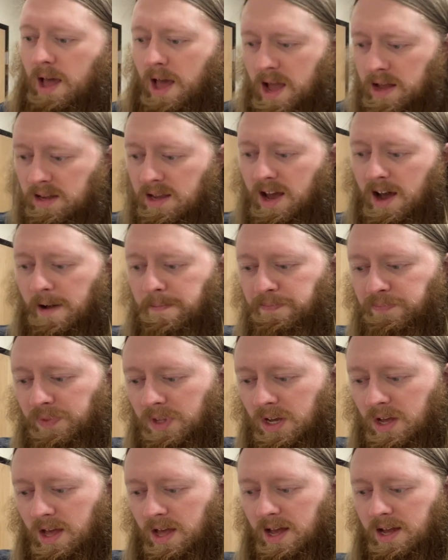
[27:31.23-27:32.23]
And yeah,
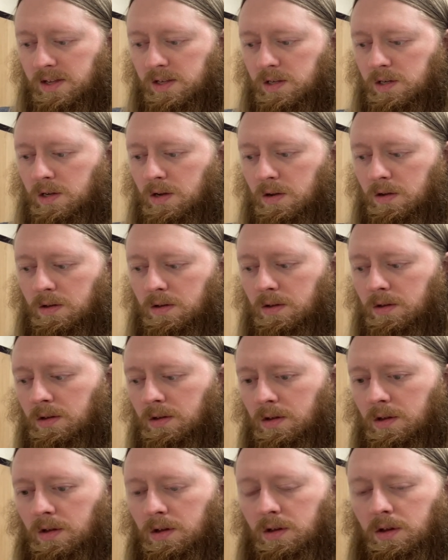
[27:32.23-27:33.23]
it,
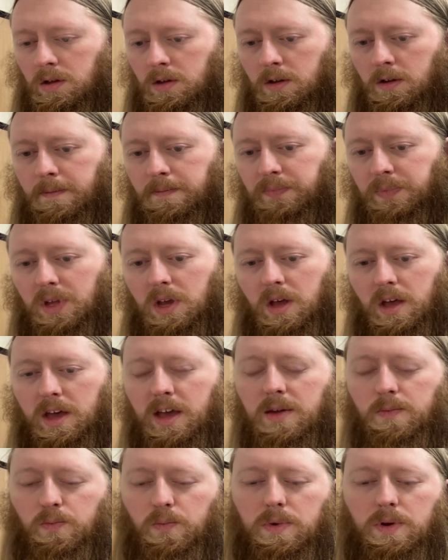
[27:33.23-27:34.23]

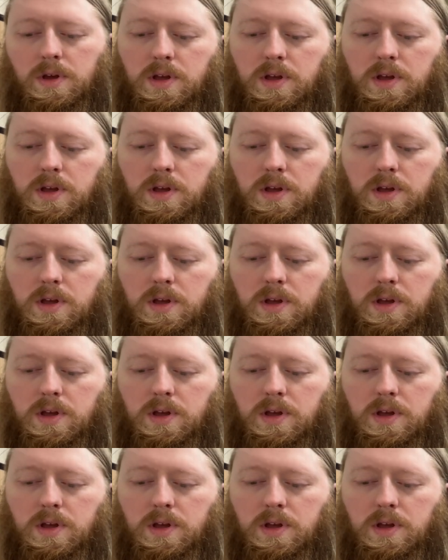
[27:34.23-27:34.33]
it,